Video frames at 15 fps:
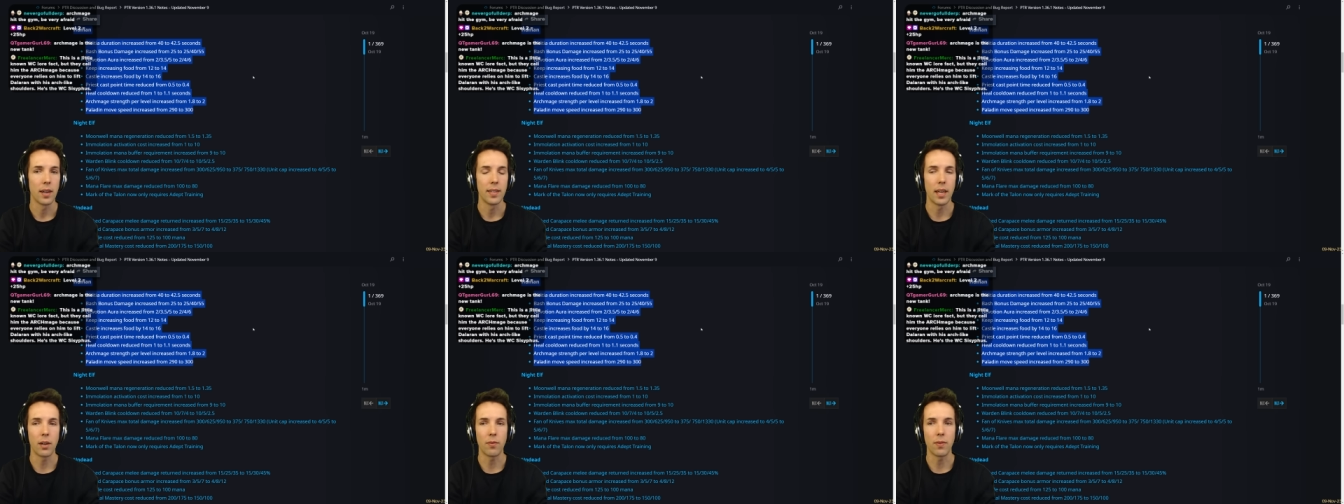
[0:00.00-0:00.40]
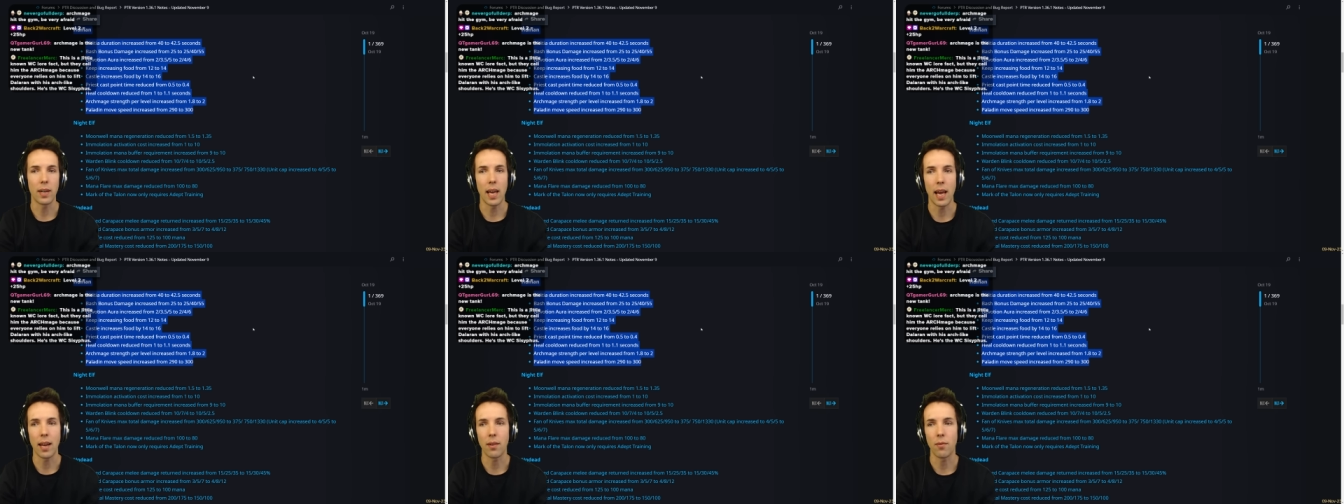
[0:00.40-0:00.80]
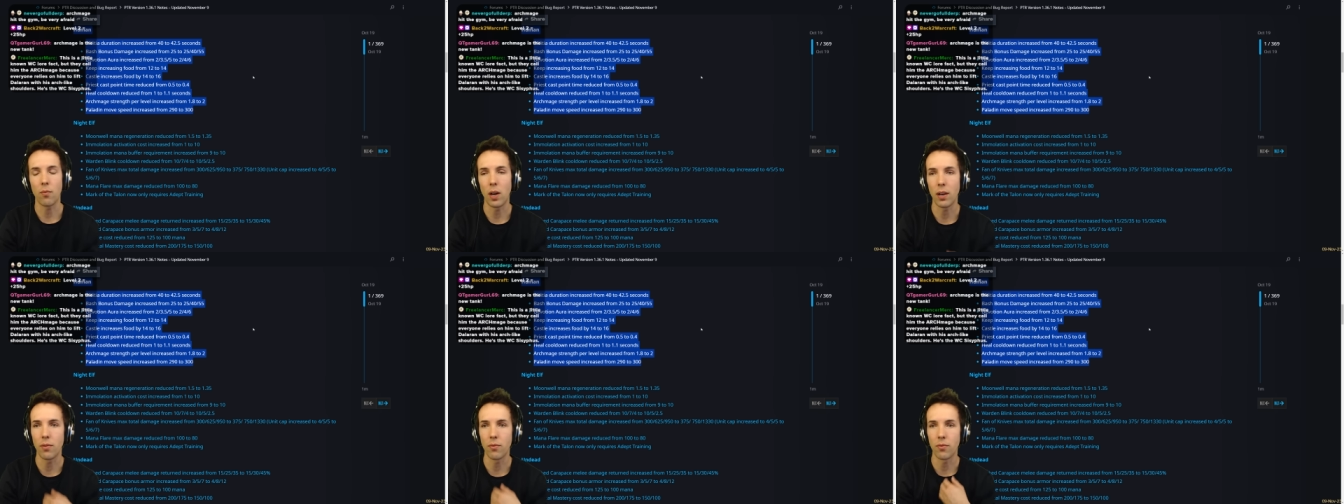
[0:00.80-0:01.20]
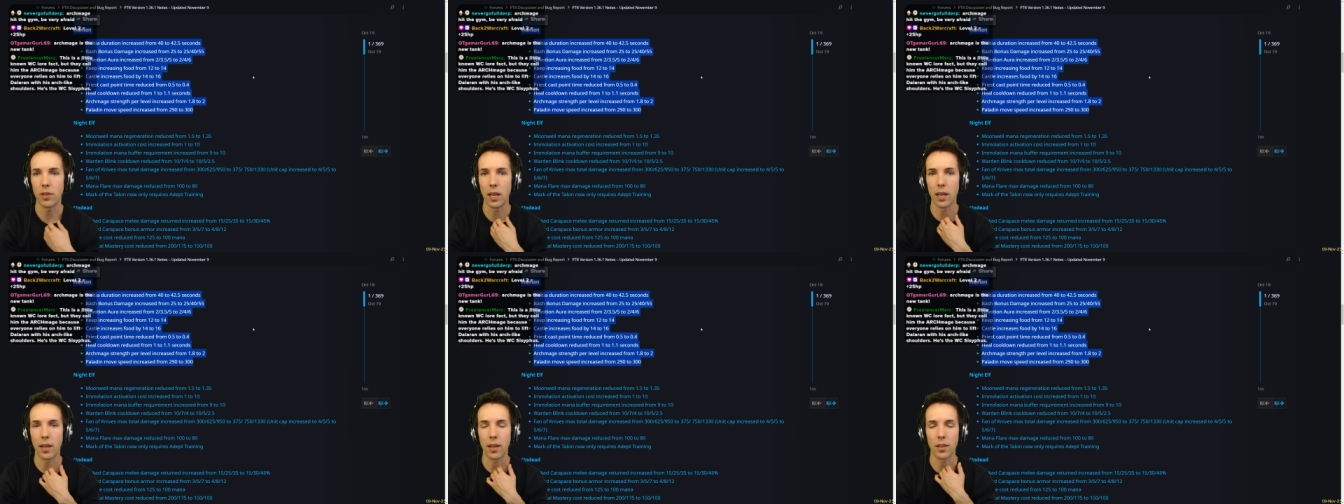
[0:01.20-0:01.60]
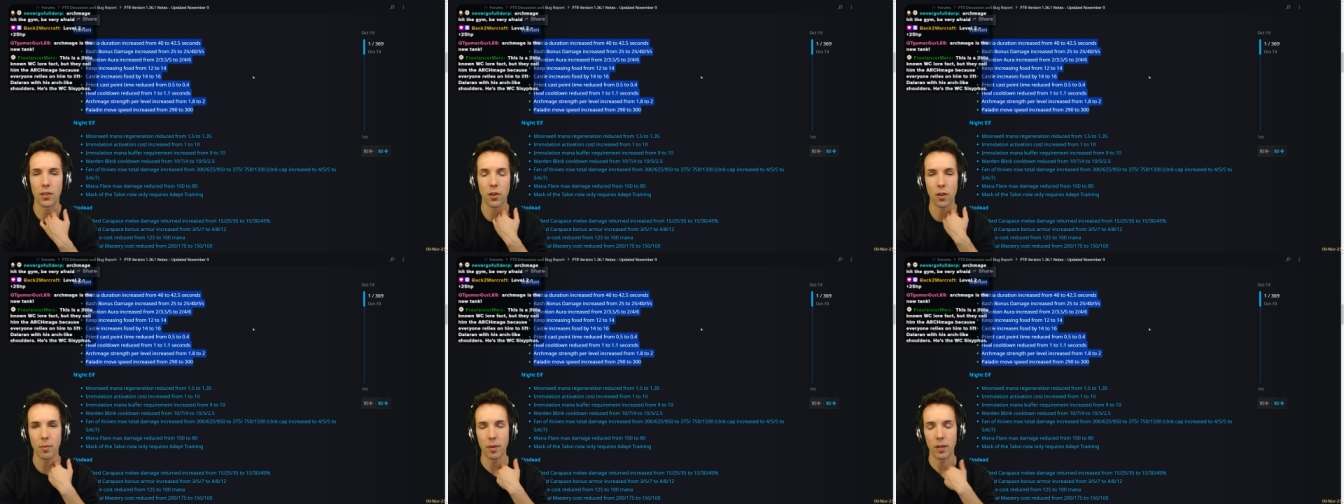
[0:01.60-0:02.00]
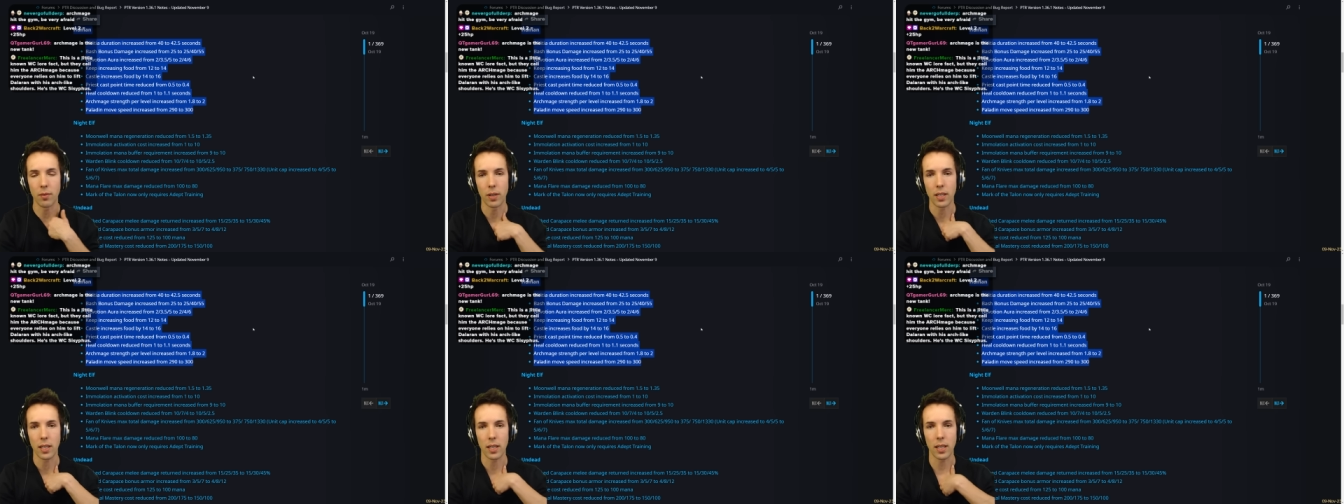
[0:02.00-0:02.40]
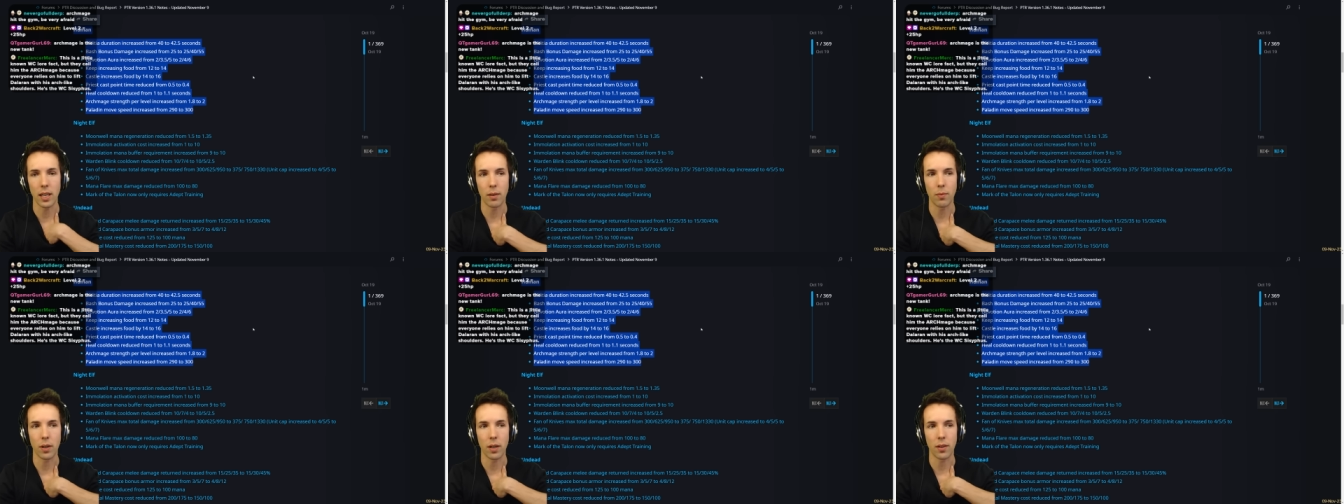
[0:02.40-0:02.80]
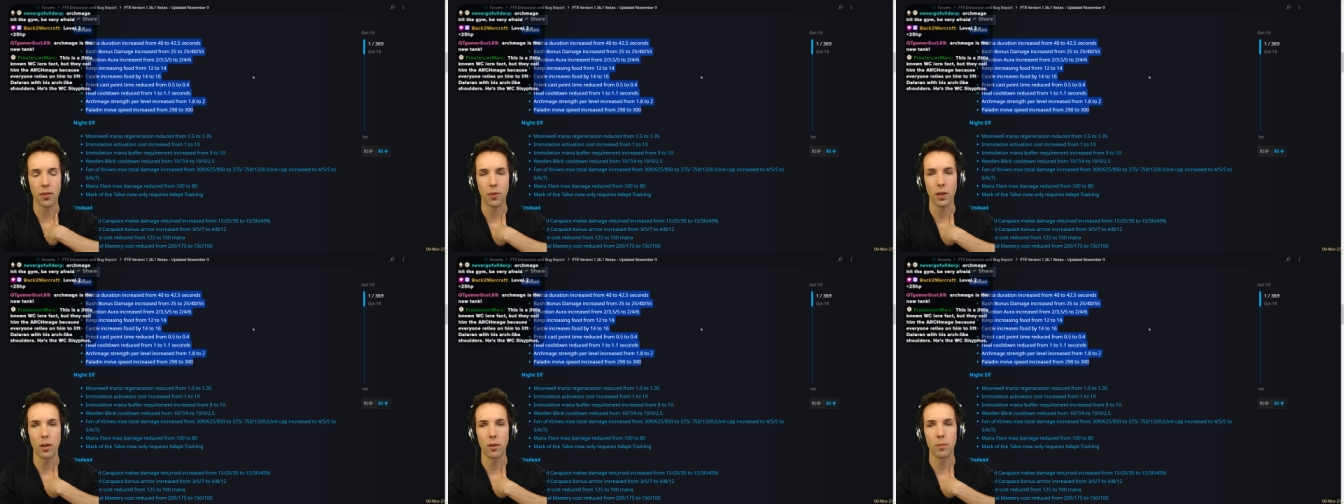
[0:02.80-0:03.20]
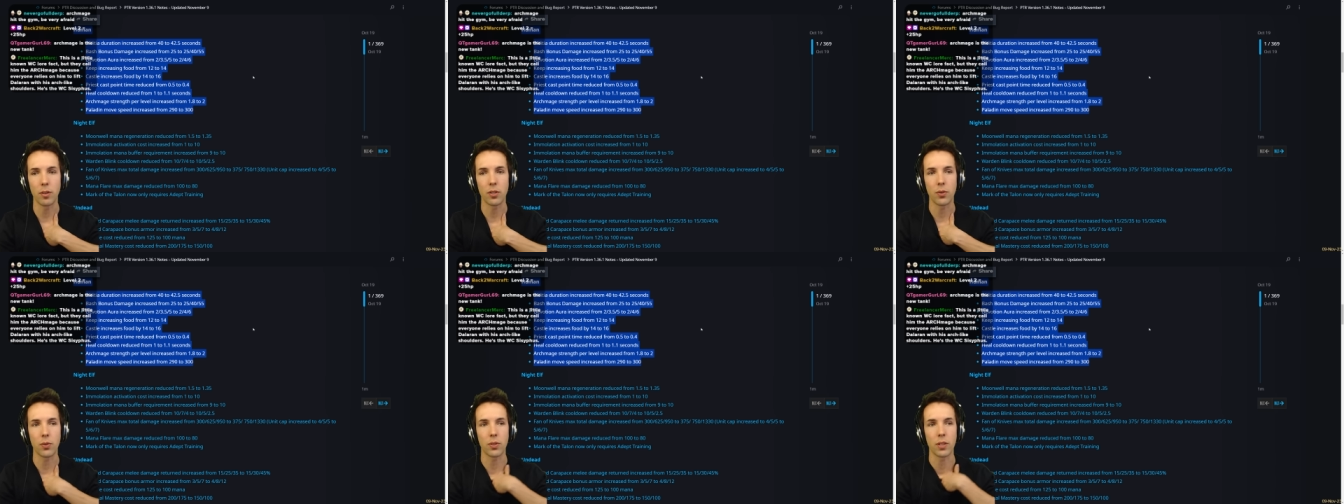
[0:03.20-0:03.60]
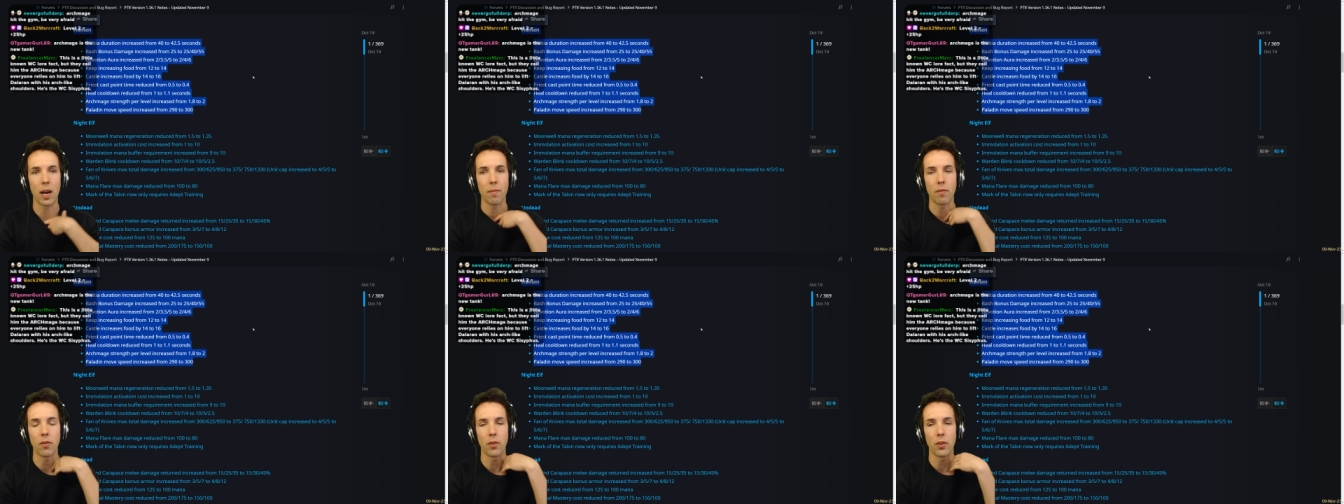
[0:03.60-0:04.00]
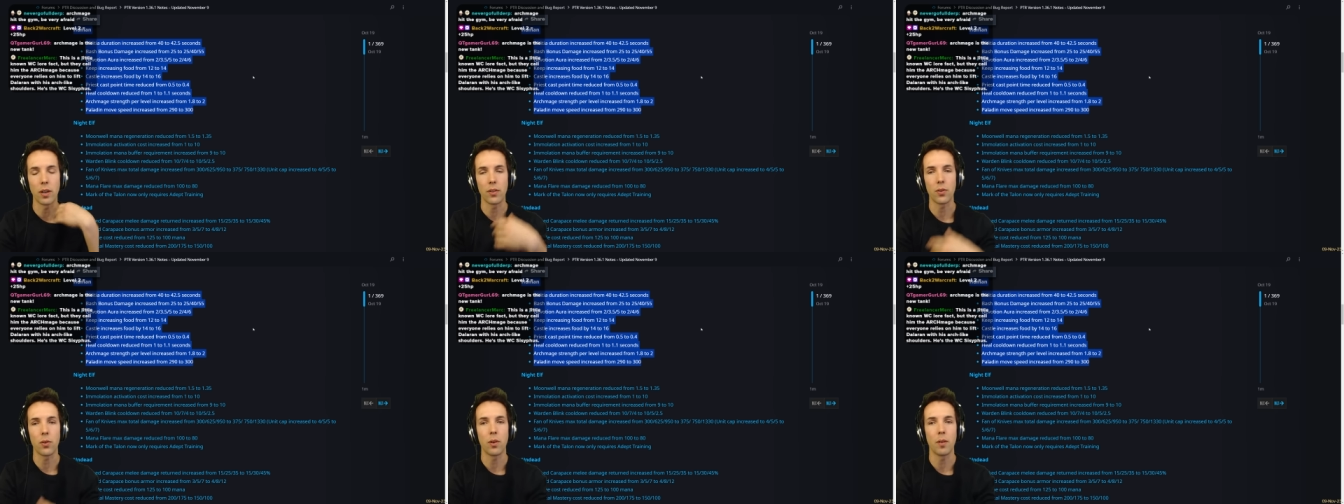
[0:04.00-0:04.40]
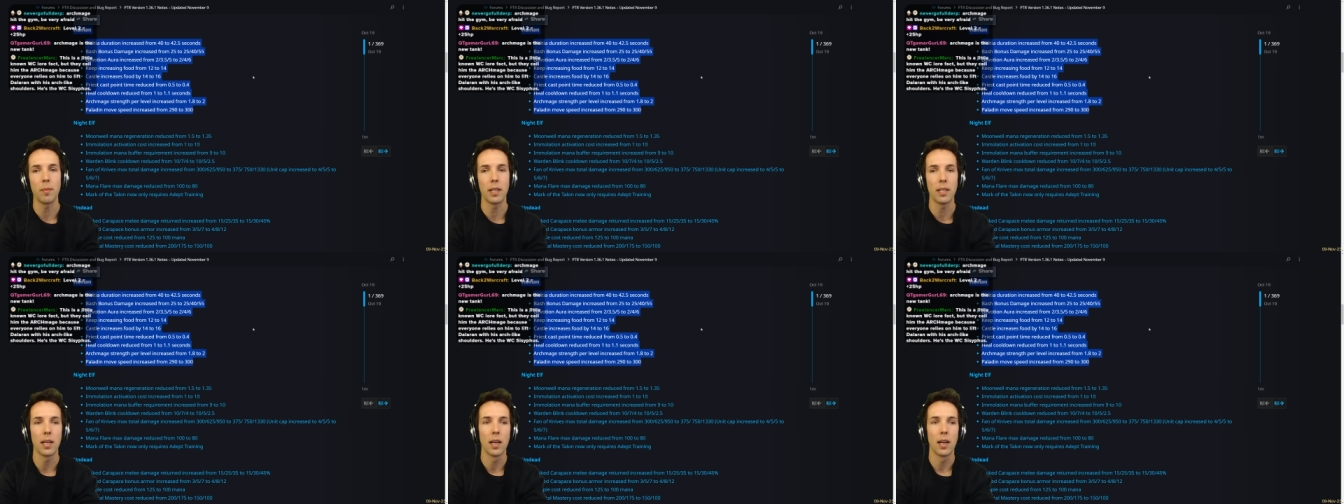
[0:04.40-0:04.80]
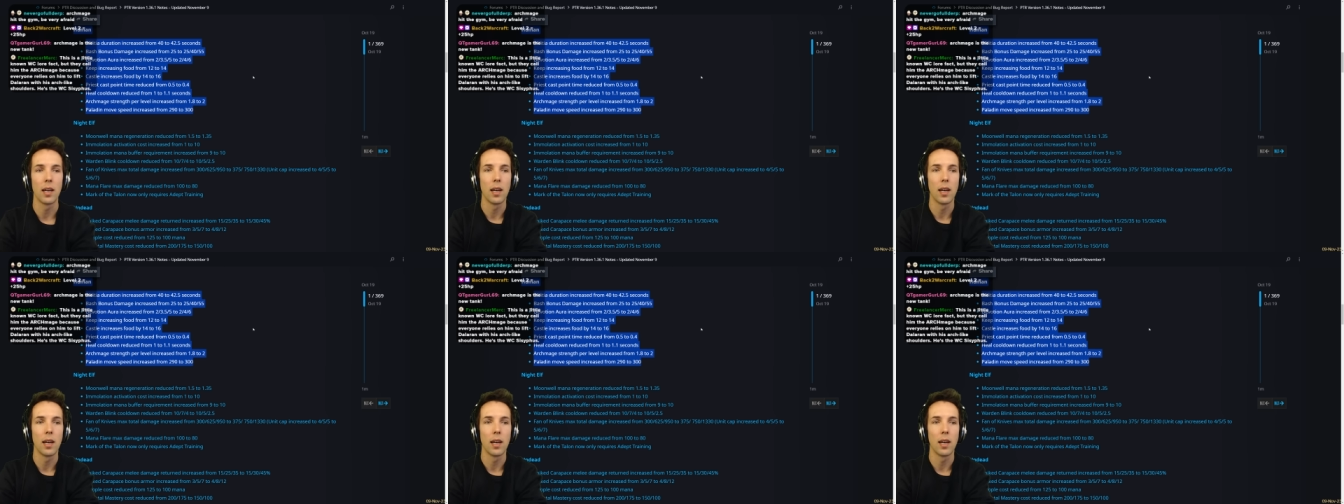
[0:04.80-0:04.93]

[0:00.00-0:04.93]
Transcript: They already had one really good tournament recently where three humans took top four in a tournament,